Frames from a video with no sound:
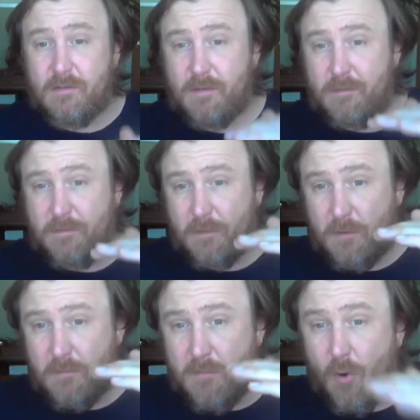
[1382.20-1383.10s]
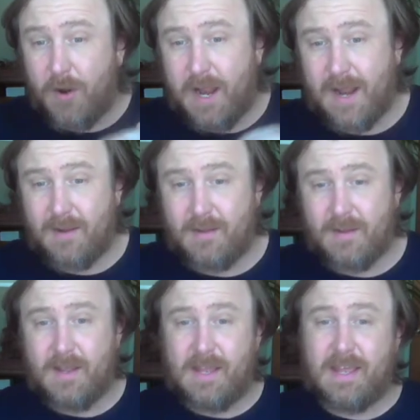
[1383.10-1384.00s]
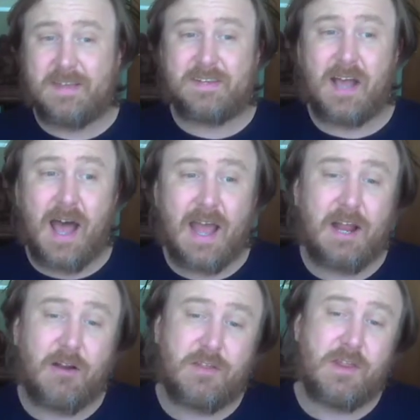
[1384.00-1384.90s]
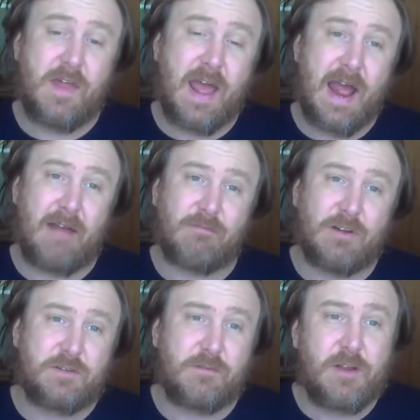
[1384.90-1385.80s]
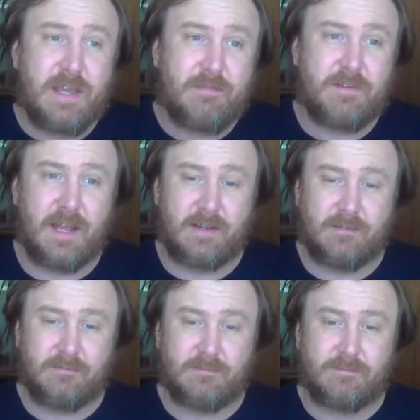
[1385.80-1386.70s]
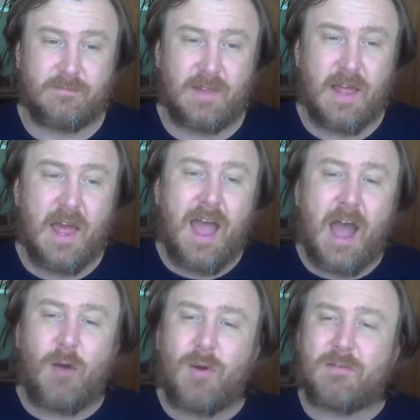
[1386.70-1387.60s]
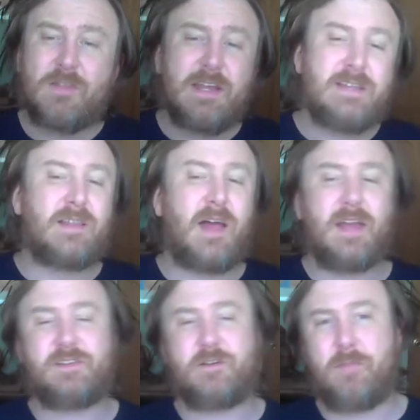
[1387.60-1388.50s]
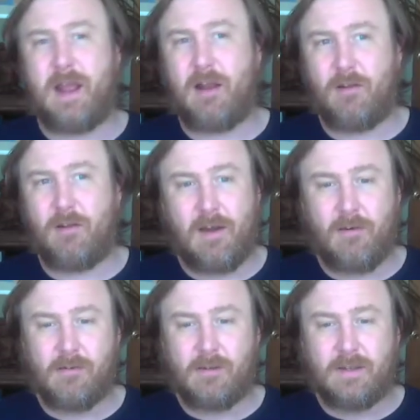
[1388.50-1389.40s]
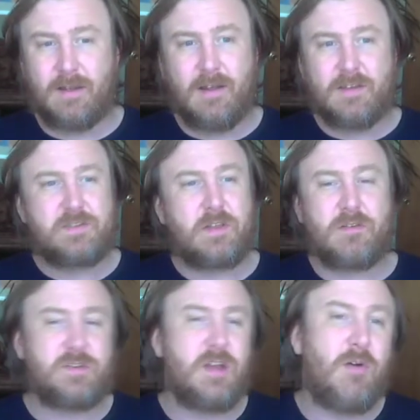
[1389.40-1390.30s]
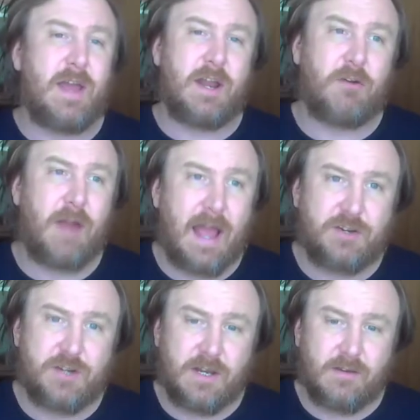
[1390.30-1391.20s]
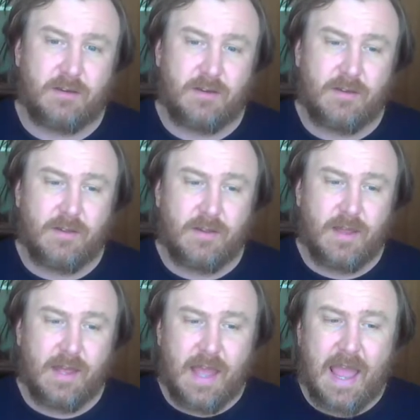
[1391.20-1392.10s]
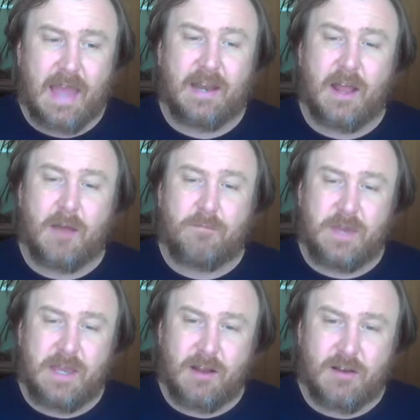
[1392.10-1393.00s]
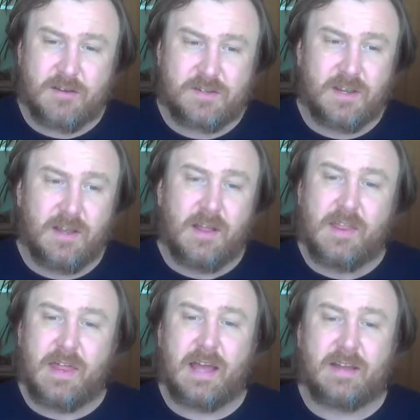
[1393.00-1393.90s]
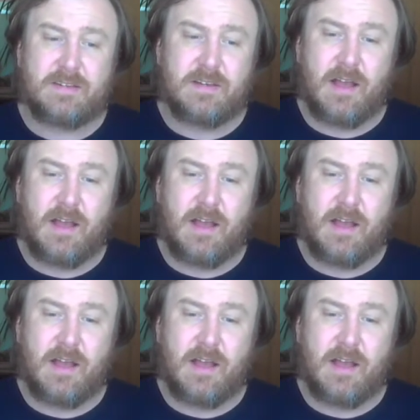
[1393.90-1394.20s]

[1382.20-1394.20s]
for morning is higher than the average for evening. However, these lines are parallel, so there's no interaction. And it appears that